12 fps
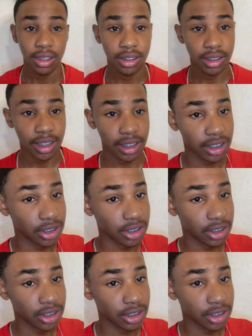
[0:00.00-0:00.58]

Just take the